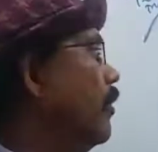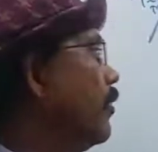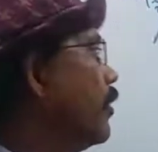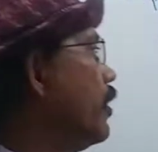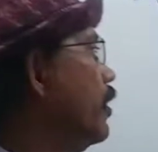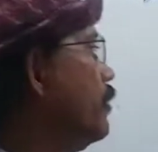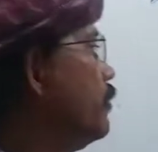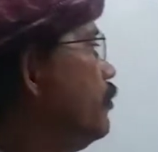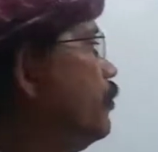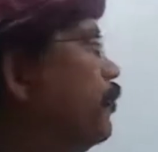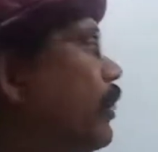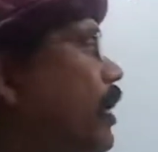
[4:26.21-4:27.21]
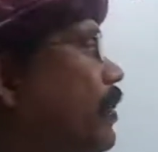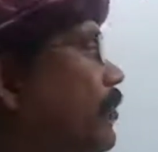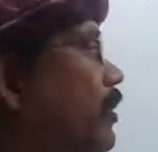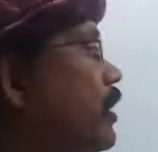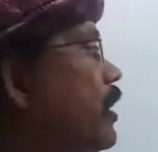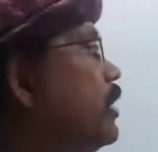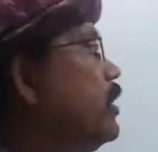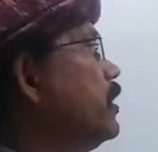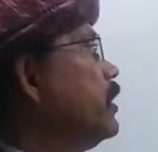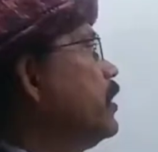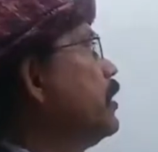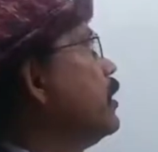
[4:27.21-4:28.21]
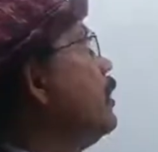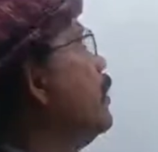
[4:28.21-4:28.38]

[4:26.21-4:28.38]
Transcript: okay, to pass a catheter.